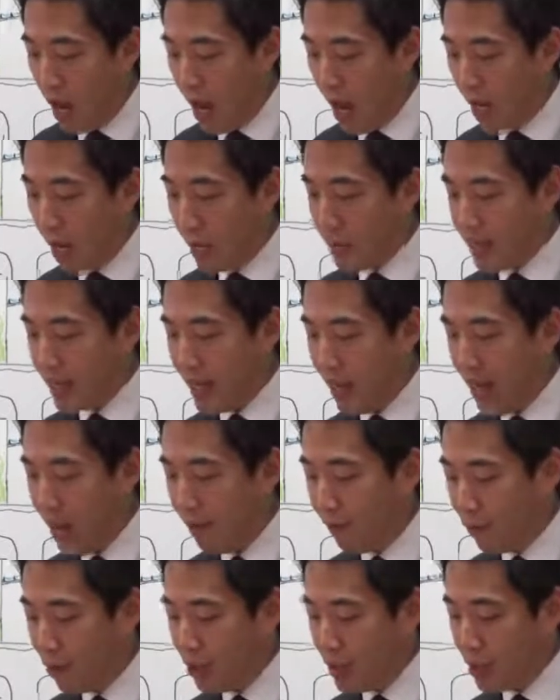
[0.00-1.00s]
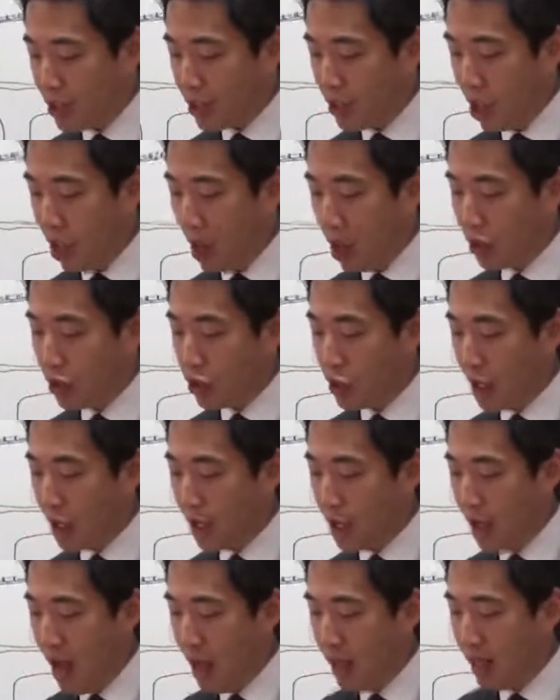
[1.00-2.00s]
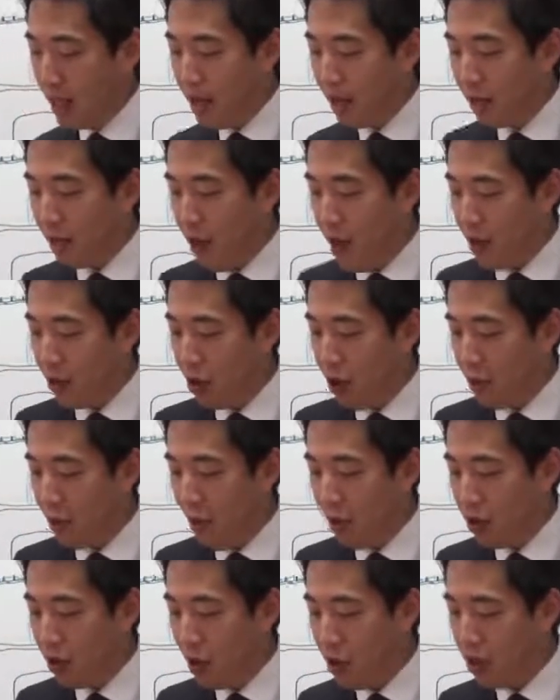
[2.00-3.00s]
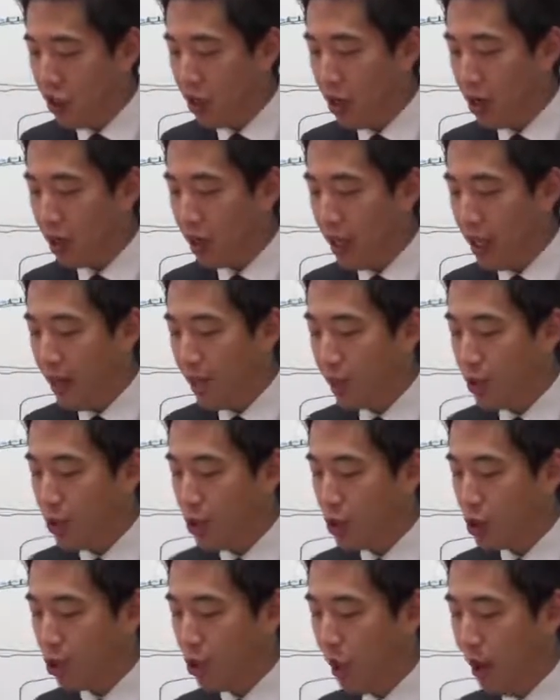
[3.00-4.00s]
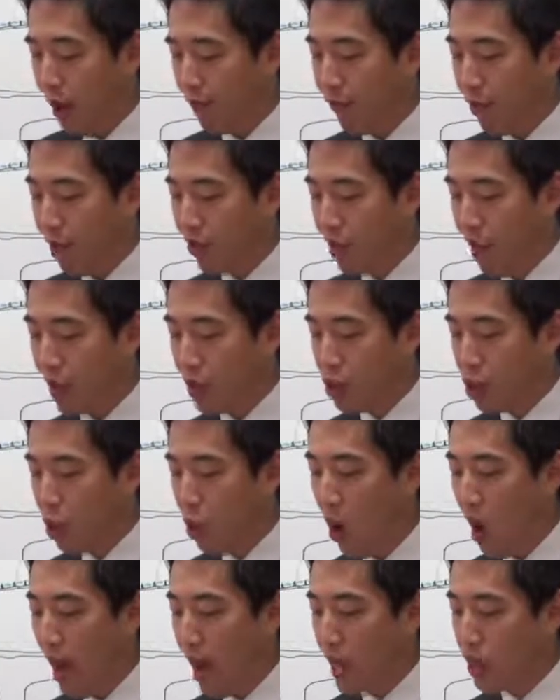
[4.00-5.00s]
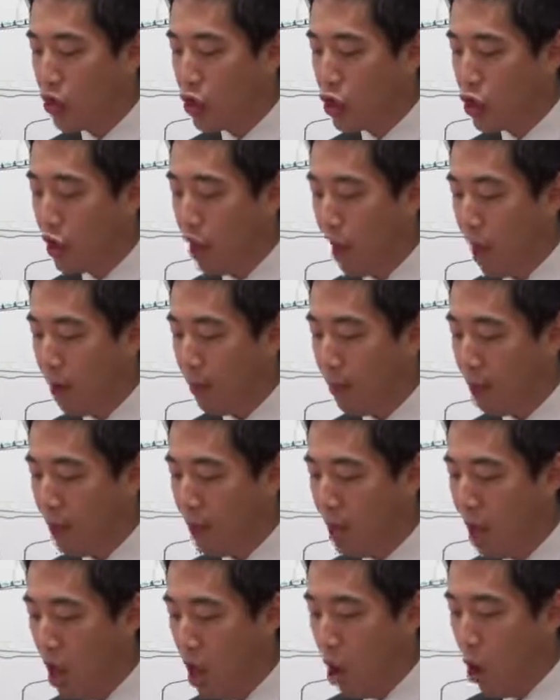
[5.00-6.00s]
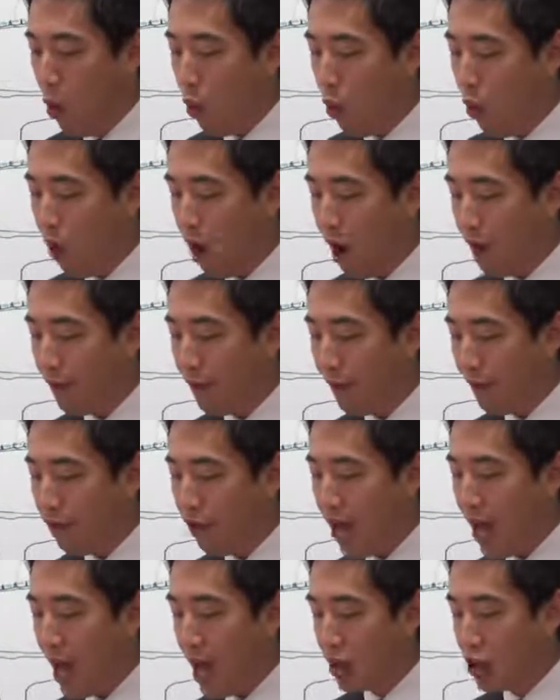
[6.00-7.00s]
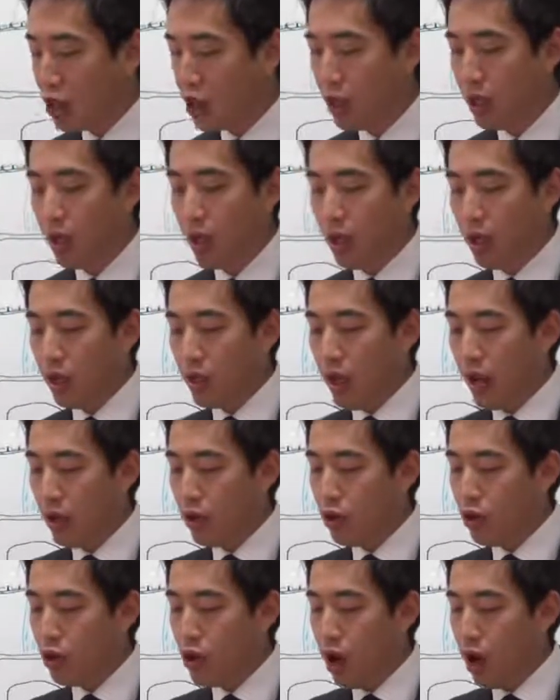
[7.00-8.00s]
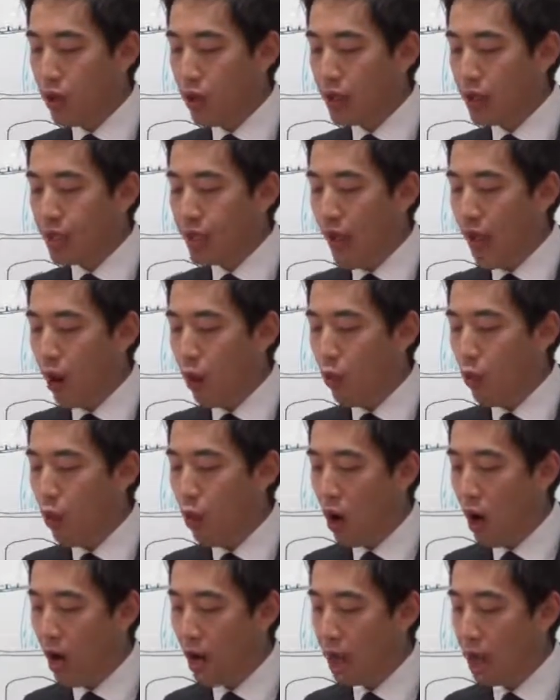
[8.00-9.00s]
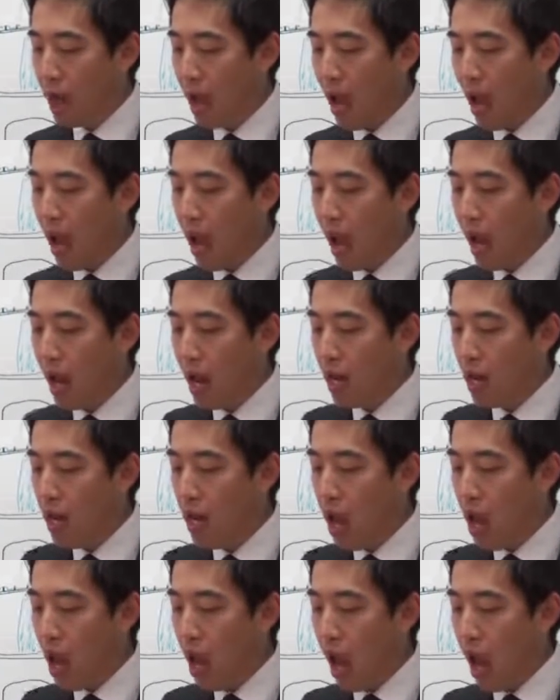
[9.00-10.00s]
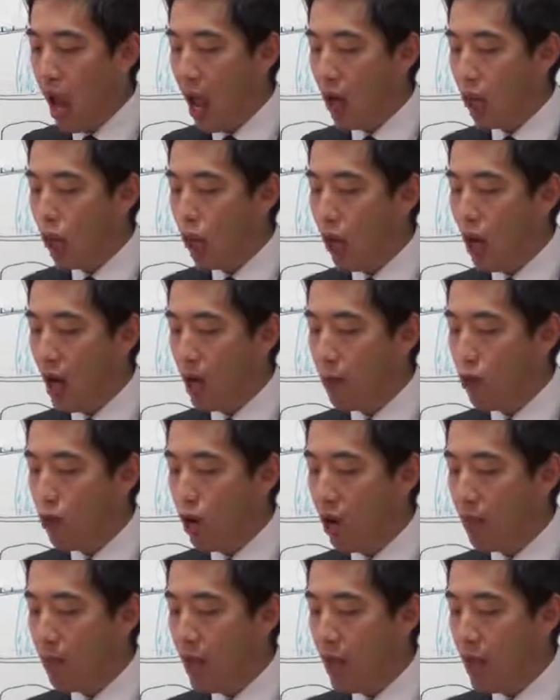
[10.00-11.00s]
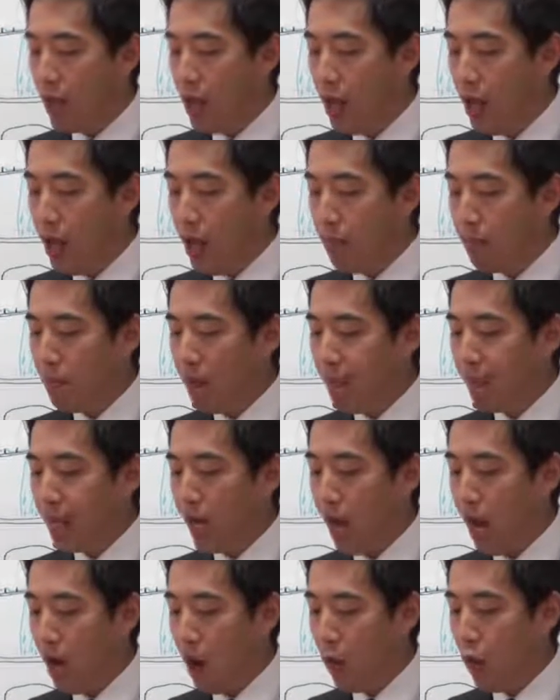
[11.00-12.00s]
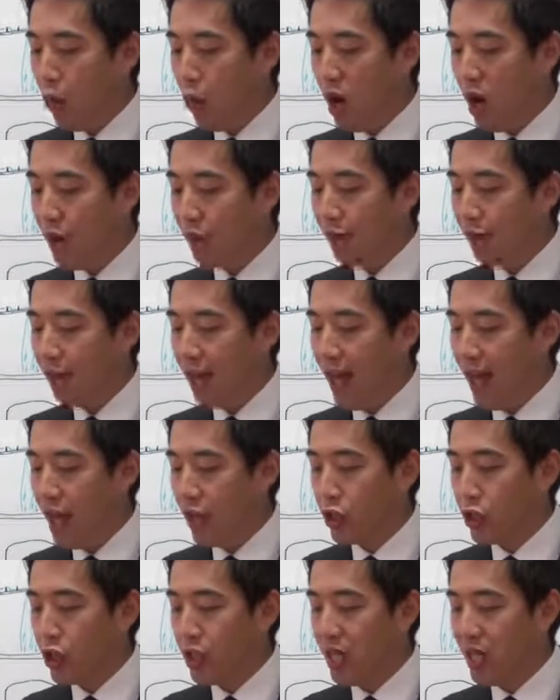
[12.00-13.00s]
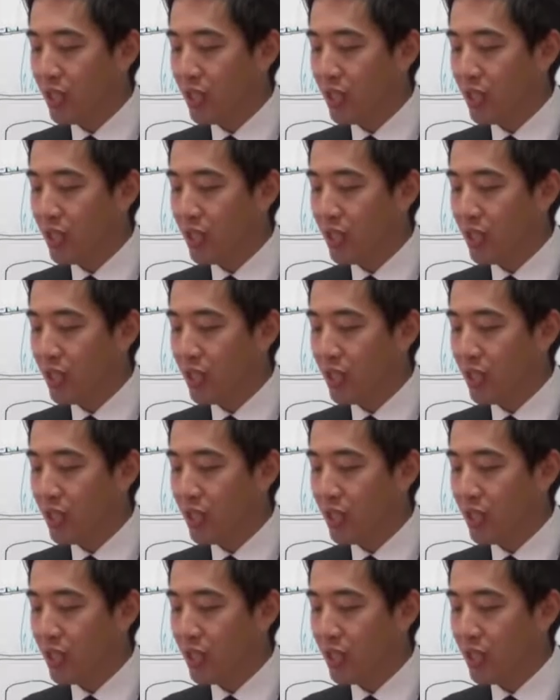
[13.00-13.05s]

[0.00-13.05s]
And said, For this cause shall a man leave father and mother and shall cleave to his wife, and they twain shall be one flesh. Amen. Now you notice that one man and one woman become one flesh.